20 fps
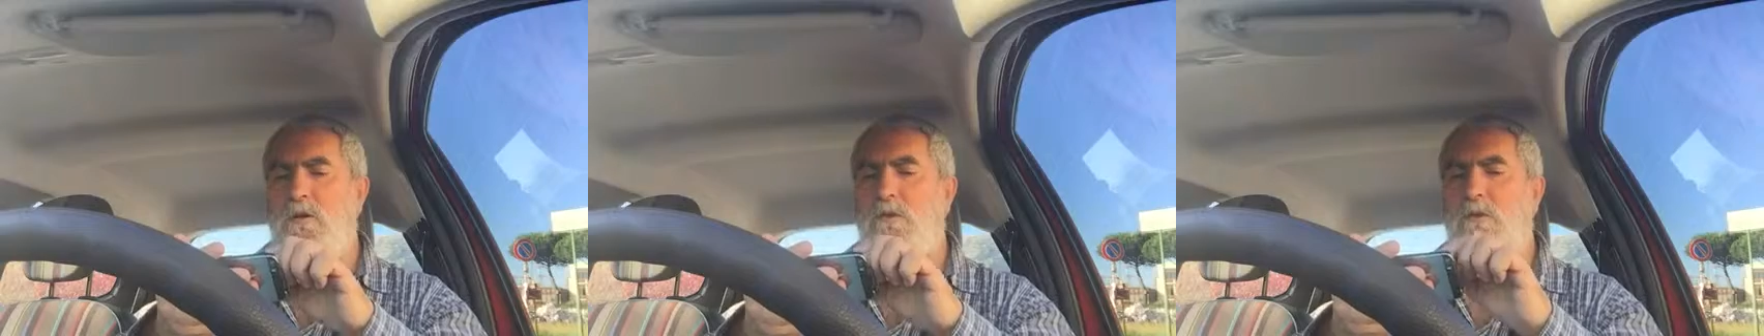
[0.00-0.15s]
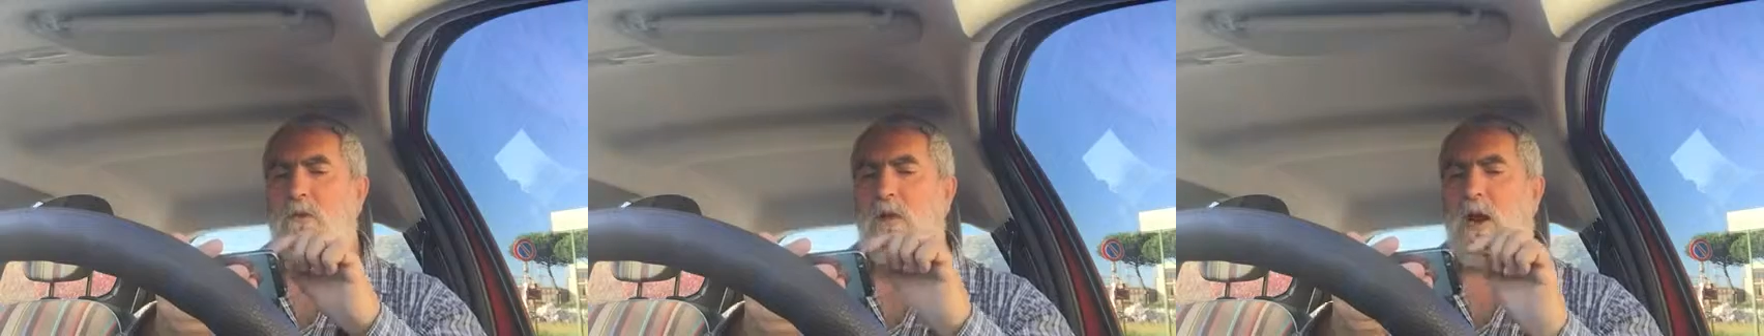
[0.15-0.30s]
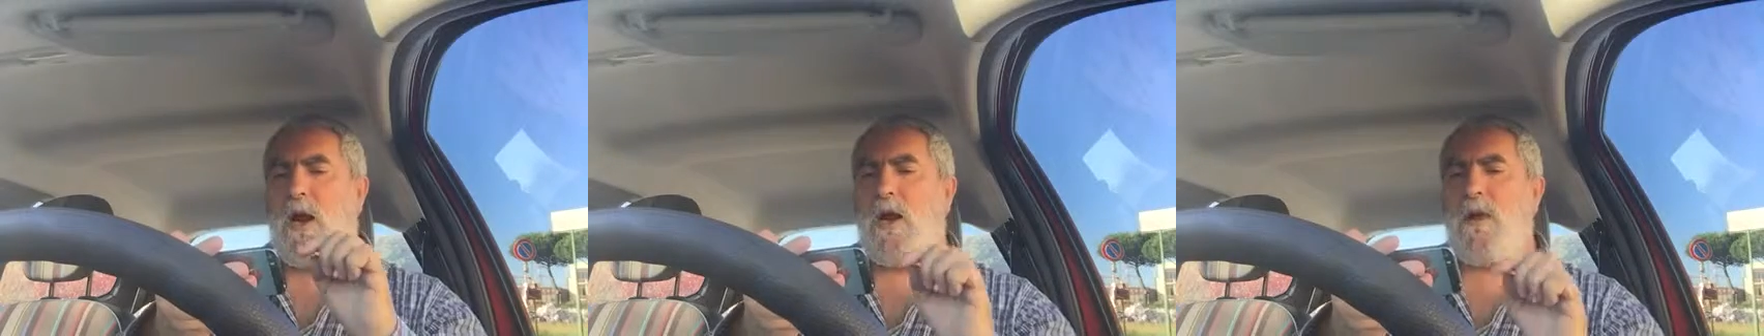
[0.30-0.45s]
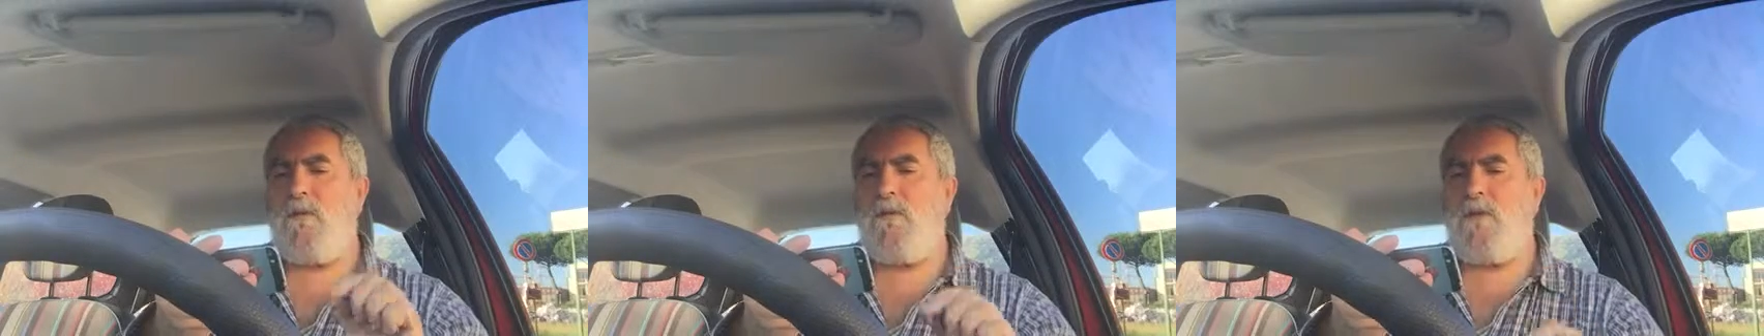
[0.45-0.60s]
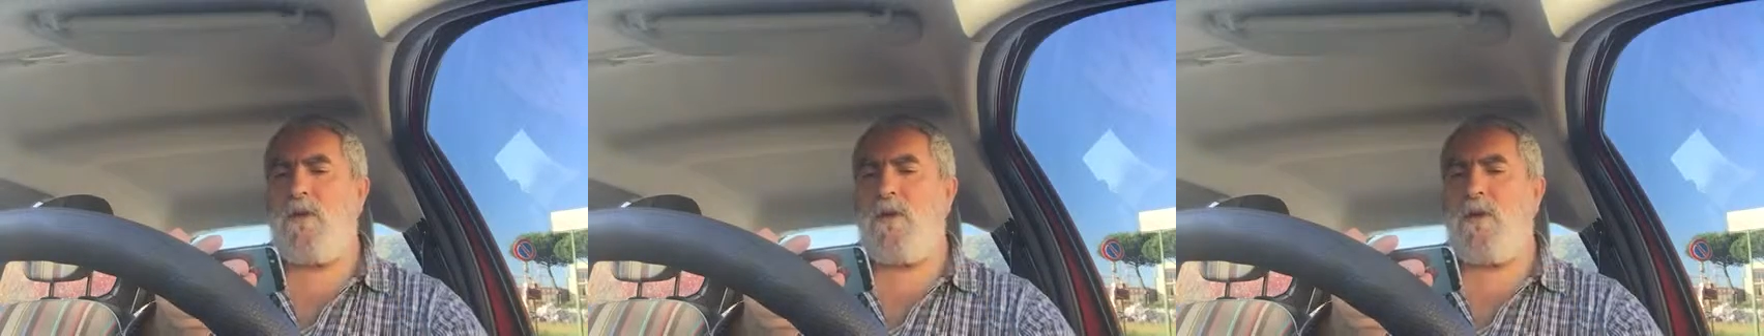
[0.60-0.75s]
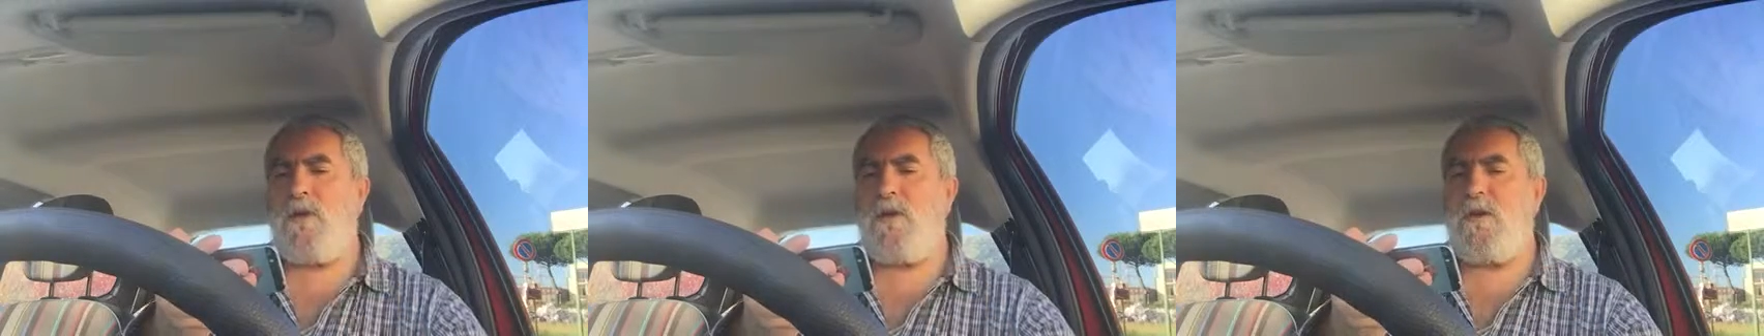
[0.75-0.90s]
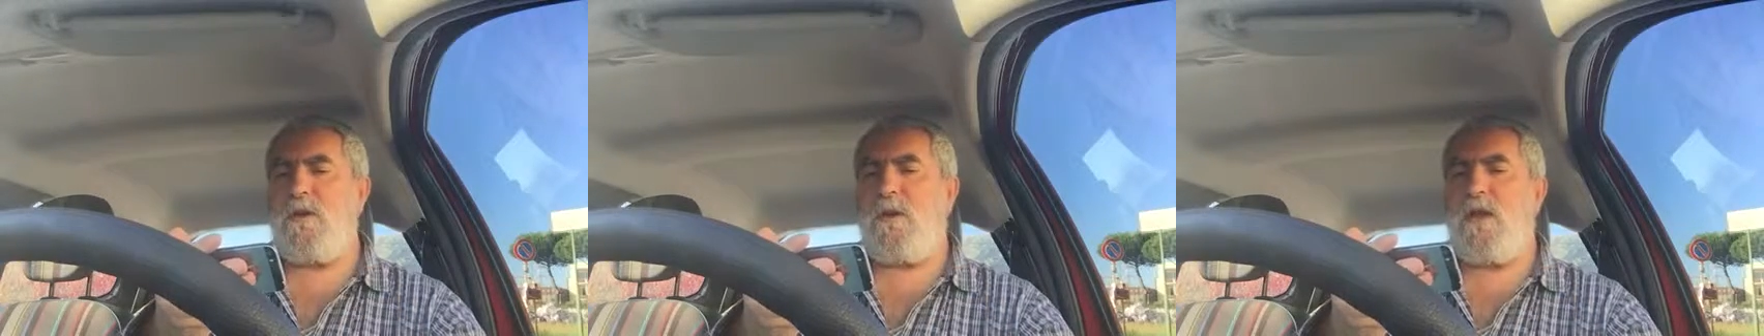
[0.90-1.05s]

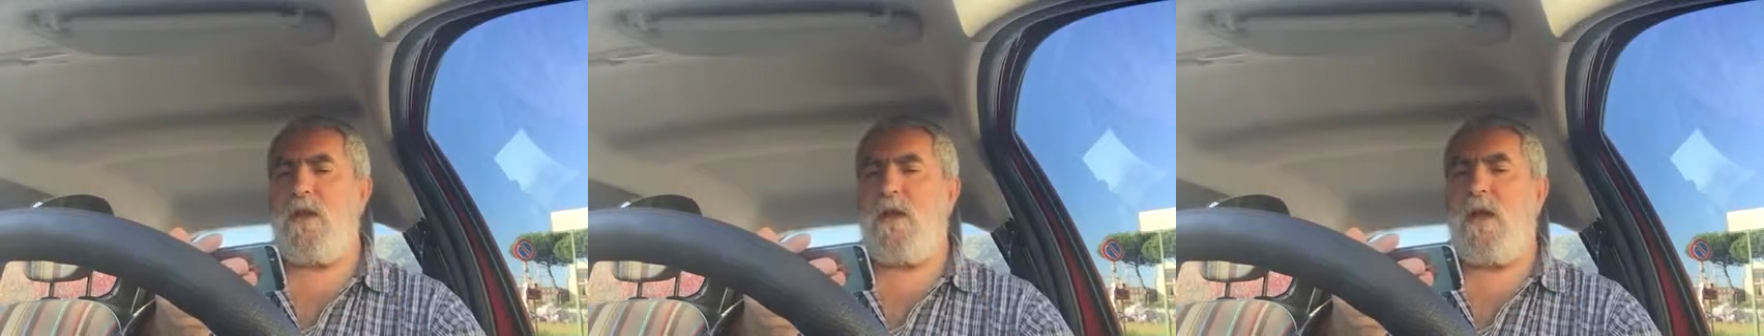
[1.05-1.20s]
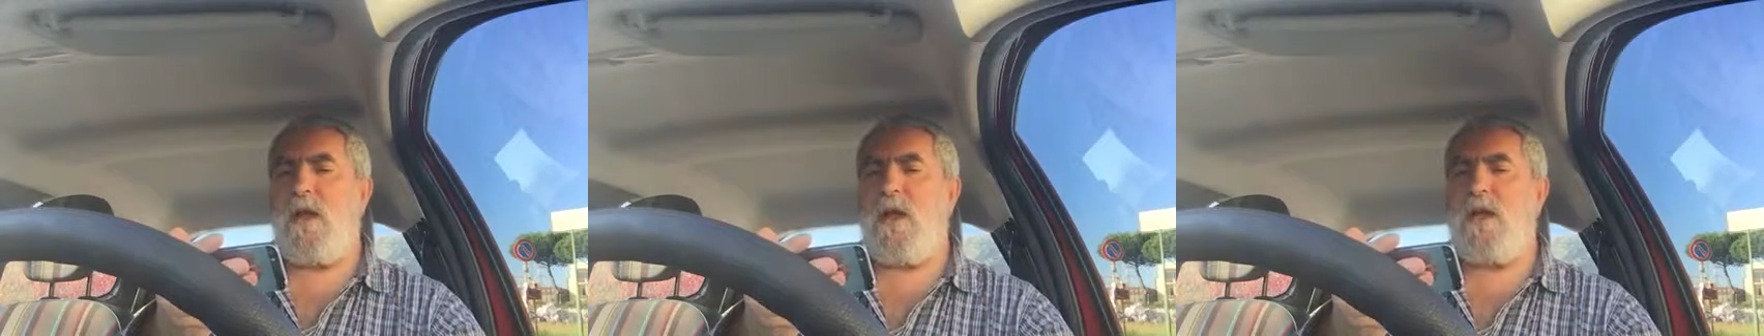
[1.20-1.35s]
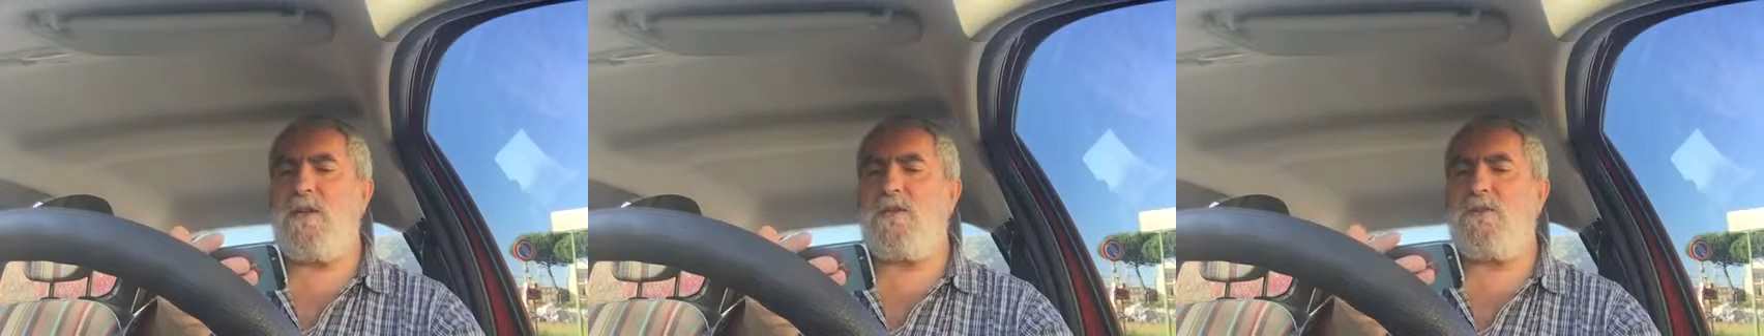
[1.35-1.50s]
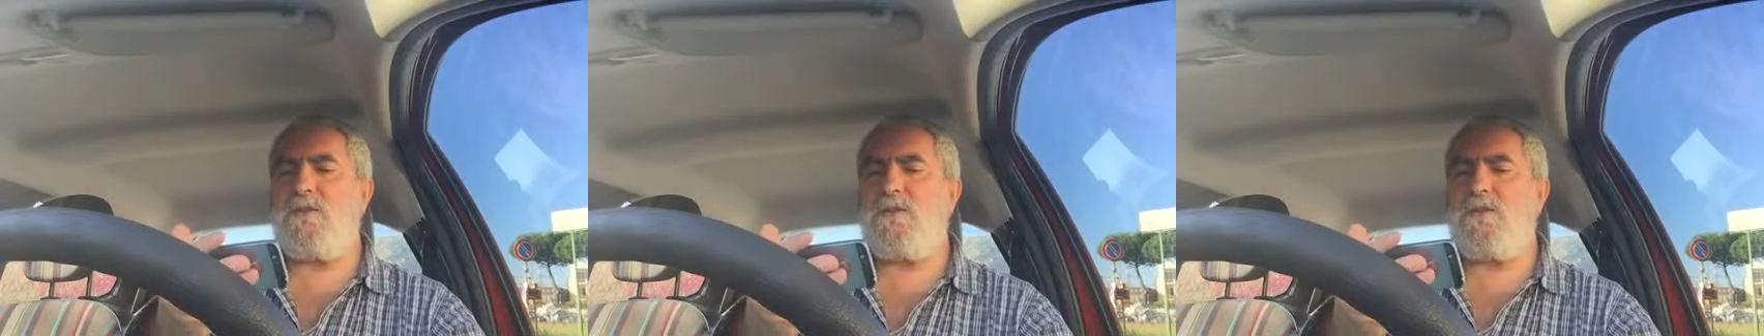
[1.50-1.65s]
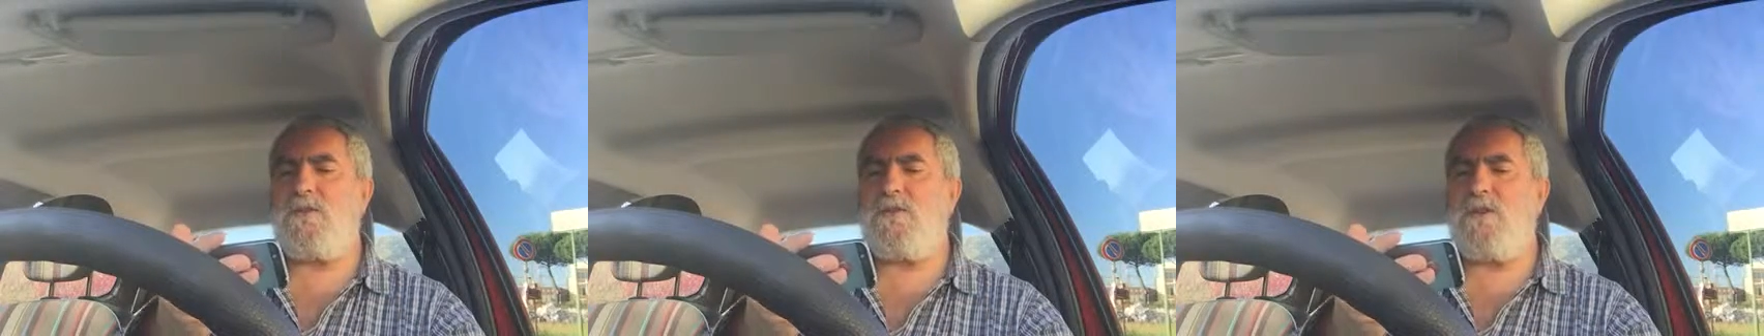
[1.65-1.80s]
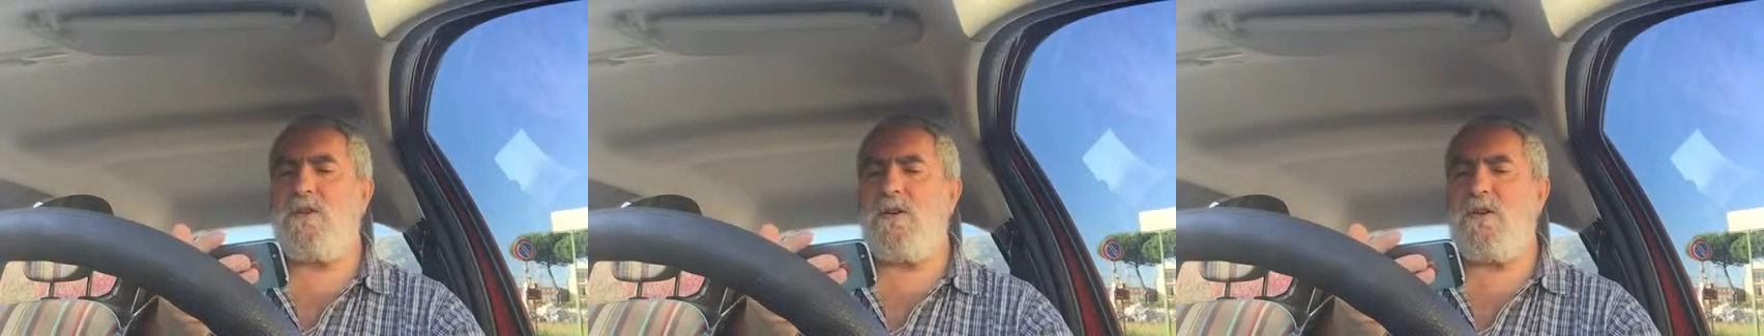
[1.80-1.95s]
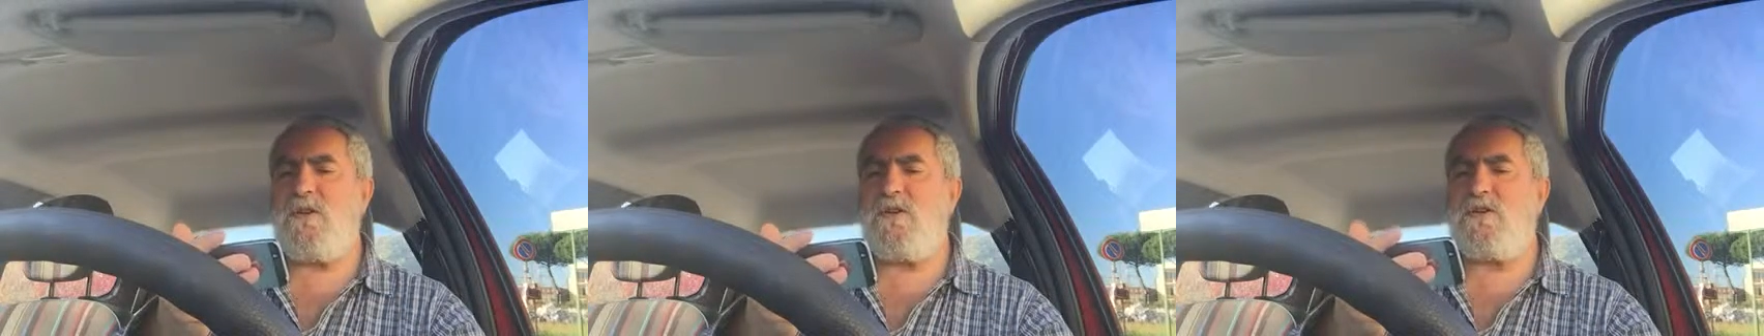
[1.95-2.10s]
Driving
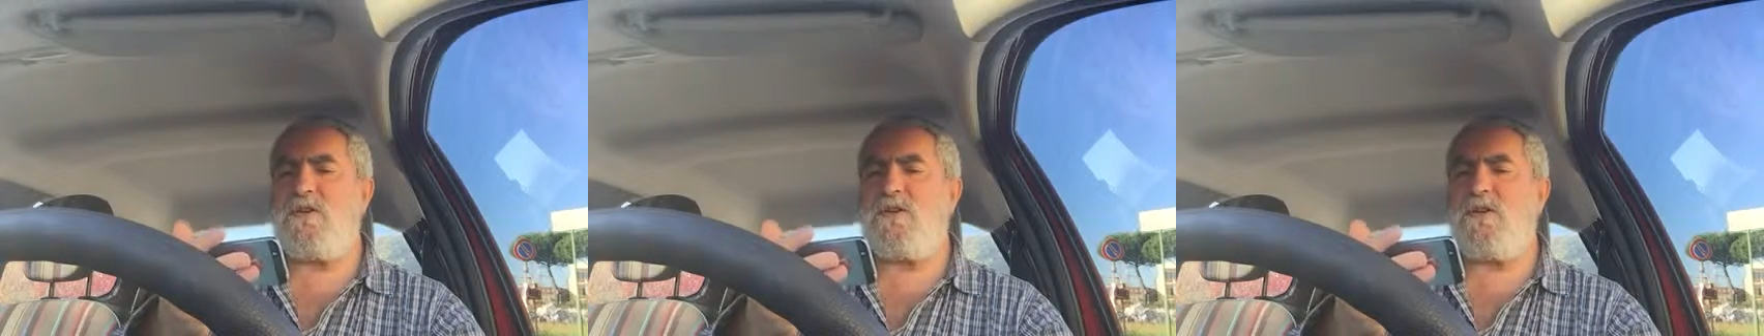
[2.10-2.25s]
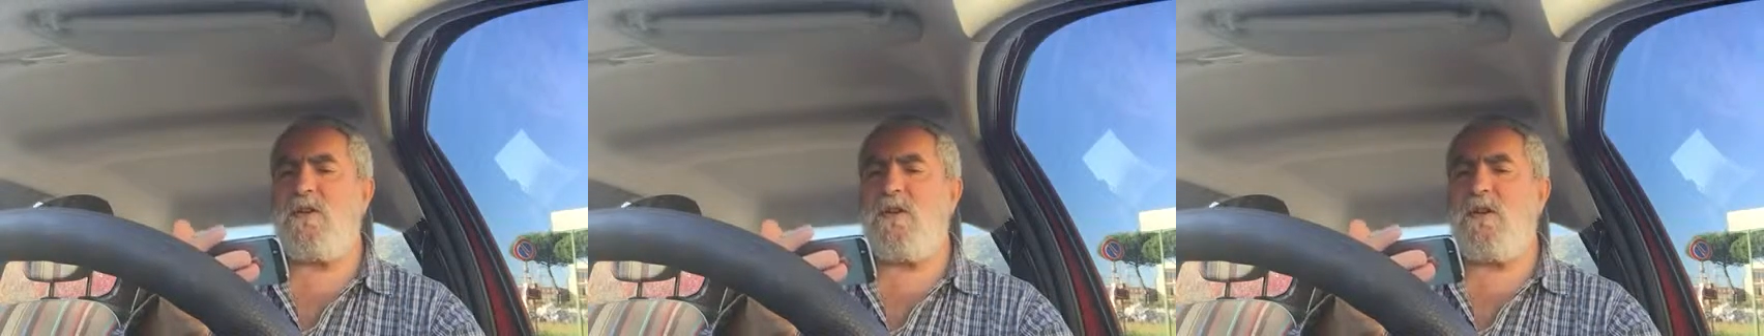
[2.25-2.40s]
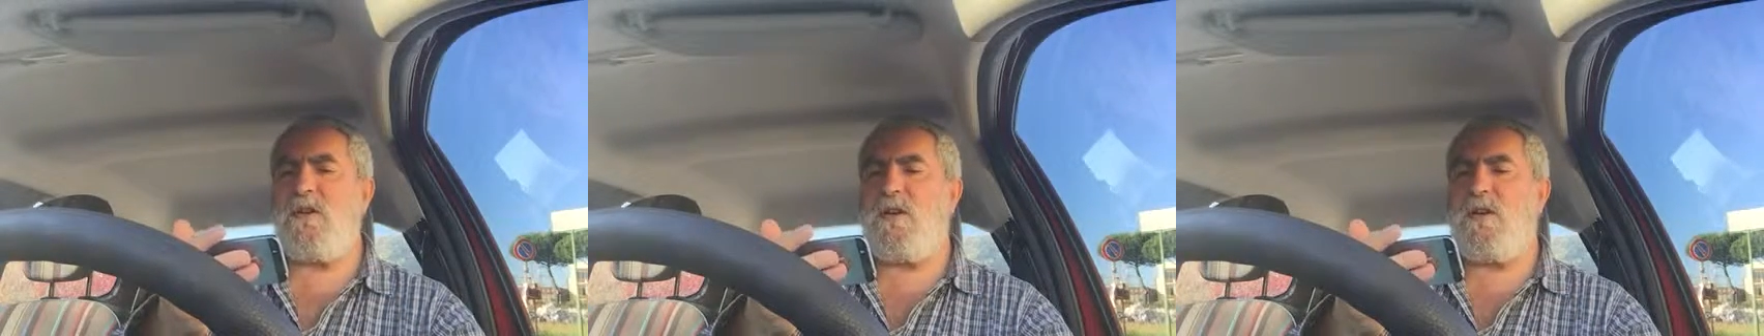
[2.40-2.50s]
licenses